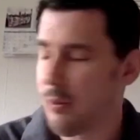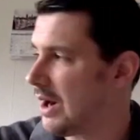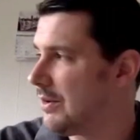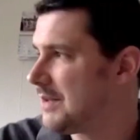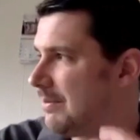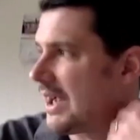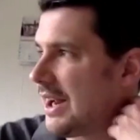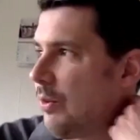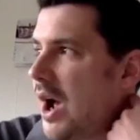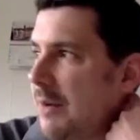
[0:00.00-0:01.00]
When I was in my
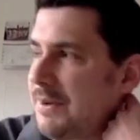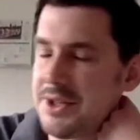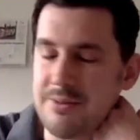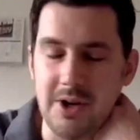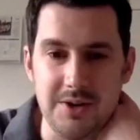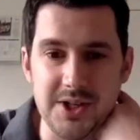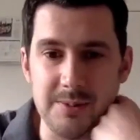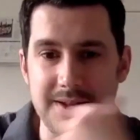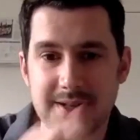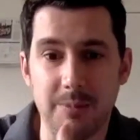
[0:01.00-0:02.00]
kind of workplace role, I used to
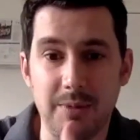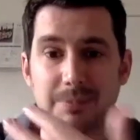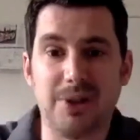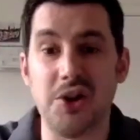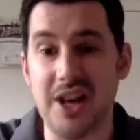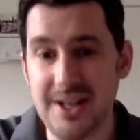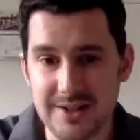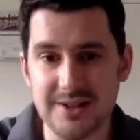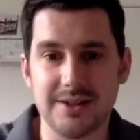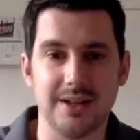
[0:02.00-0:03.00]
spend time with
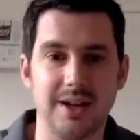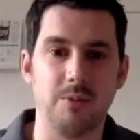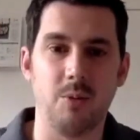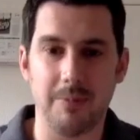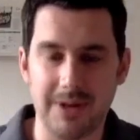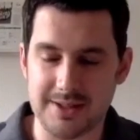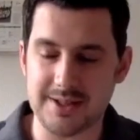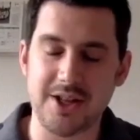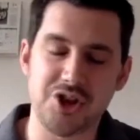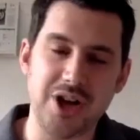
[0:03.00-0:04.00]
employees in workplace.
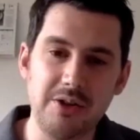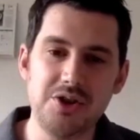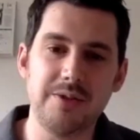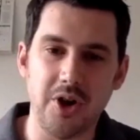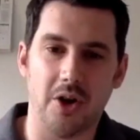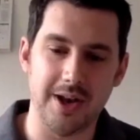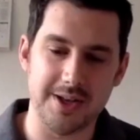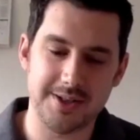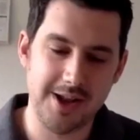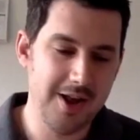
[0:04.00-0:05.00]
So the challenge you've got
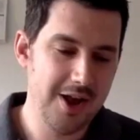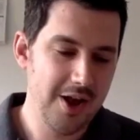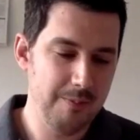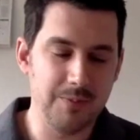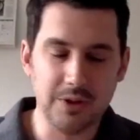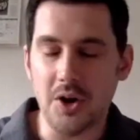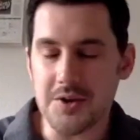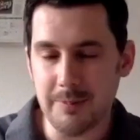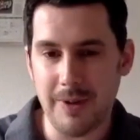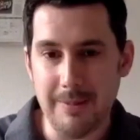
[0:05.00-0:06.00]
is
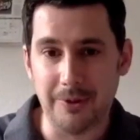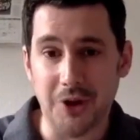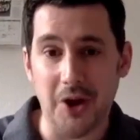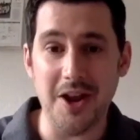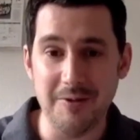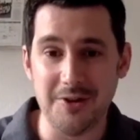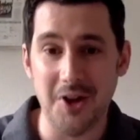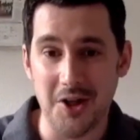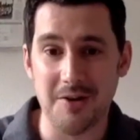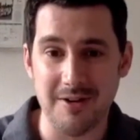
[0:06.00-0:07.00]
lots of people don't even
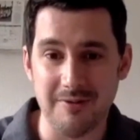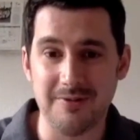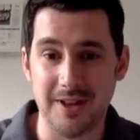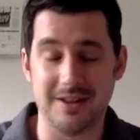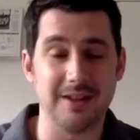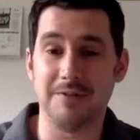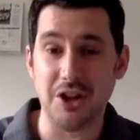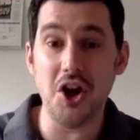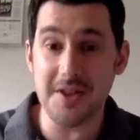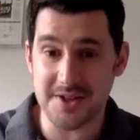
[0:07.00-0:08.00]
know if
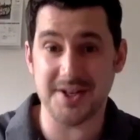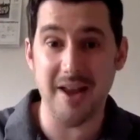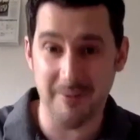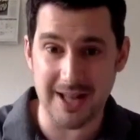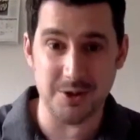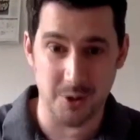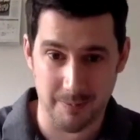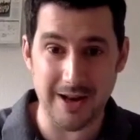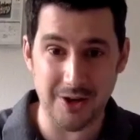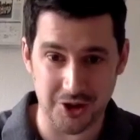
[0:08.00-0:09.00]
they know they're saving into a
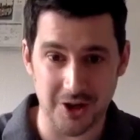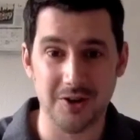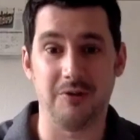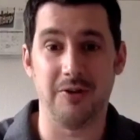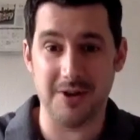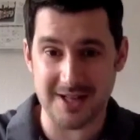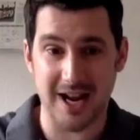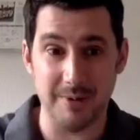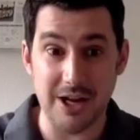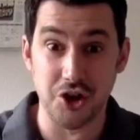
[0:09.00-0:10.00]
pension or for
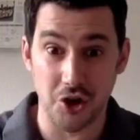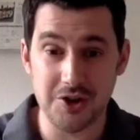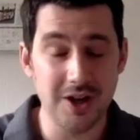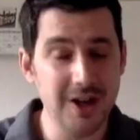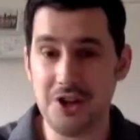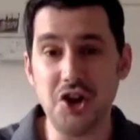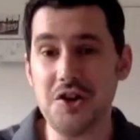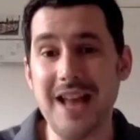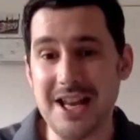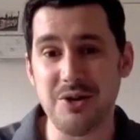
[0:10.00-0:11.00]
retirement is good, they
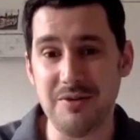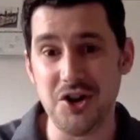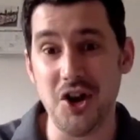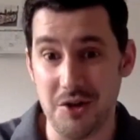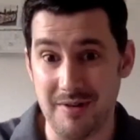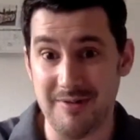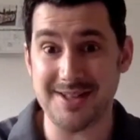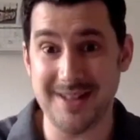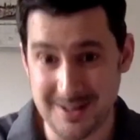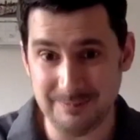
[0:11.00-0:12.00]
don't necessarily even know they're
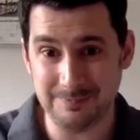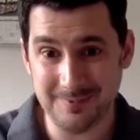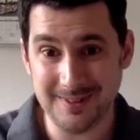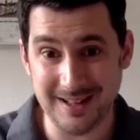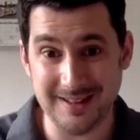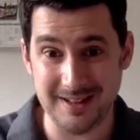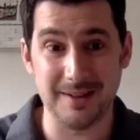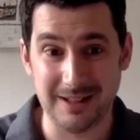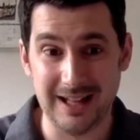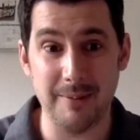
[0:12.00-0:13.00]
invested,
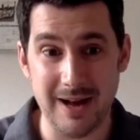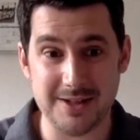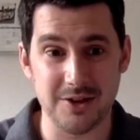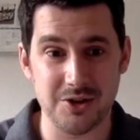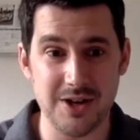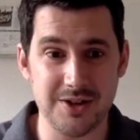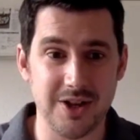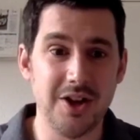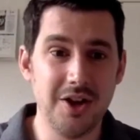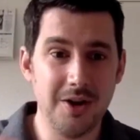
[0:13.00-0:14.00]
the lay person on the street.
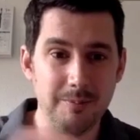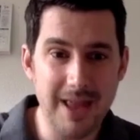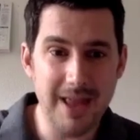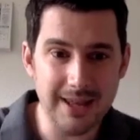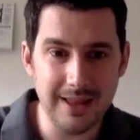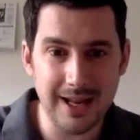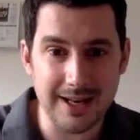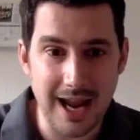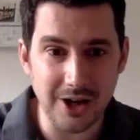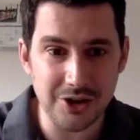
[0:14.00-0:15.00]
So making the
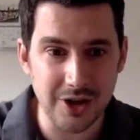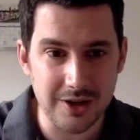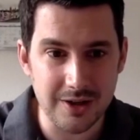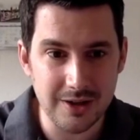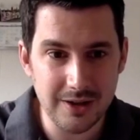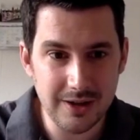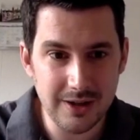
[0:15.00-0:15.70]
connection